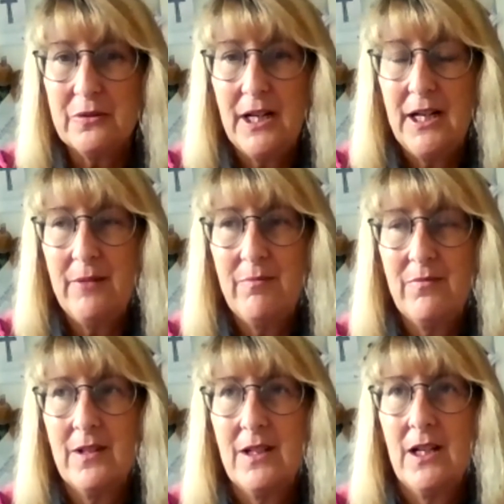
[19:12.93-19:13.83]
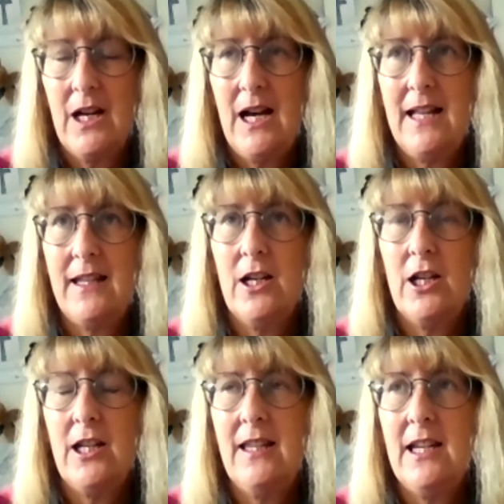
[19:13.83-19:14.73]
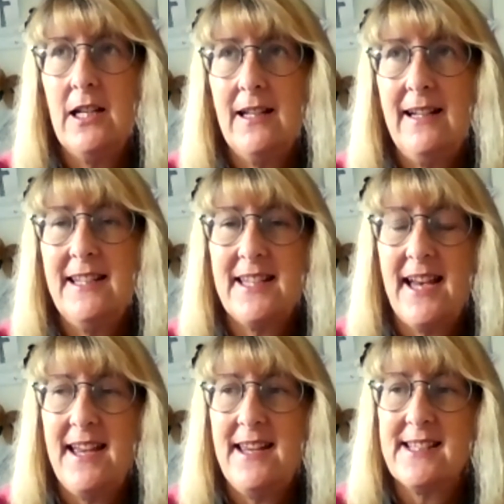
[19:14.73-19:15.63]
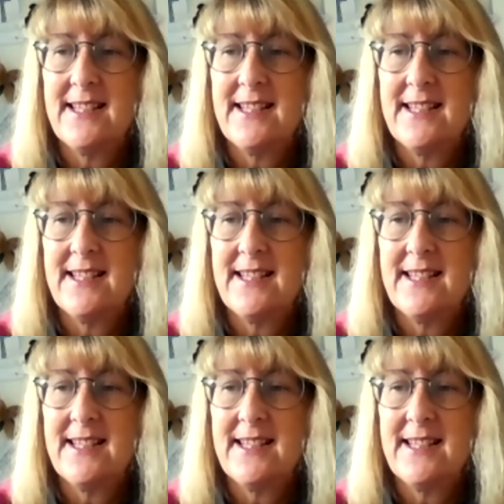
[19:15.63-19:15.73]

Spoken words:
And in the early days,